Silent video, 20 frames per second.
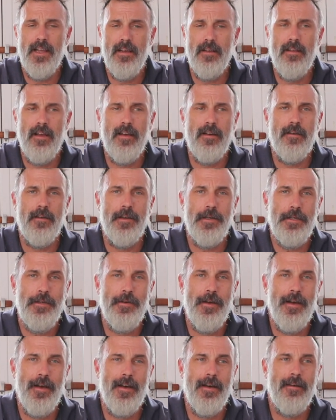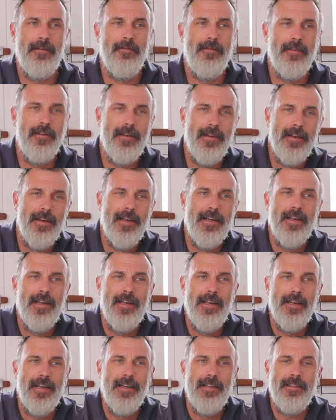area you have
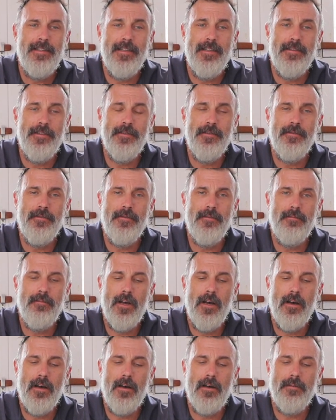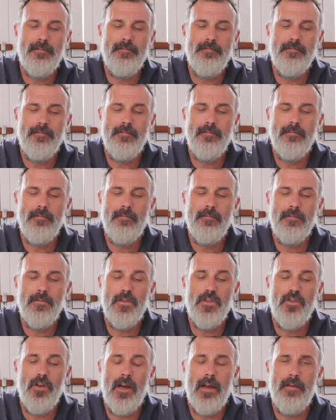to
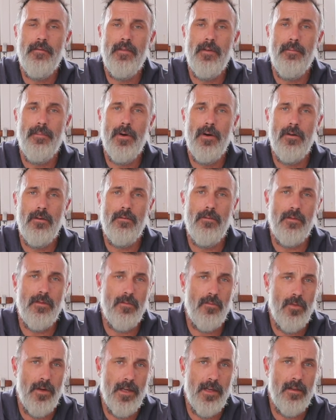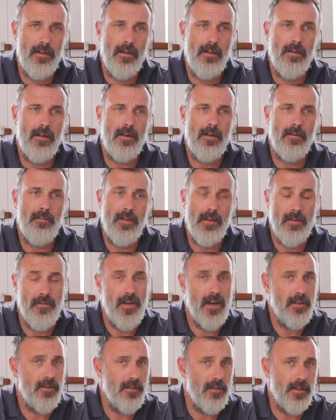drive the boat with wind, the
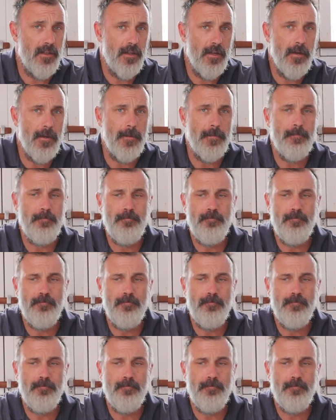faster you're going to go.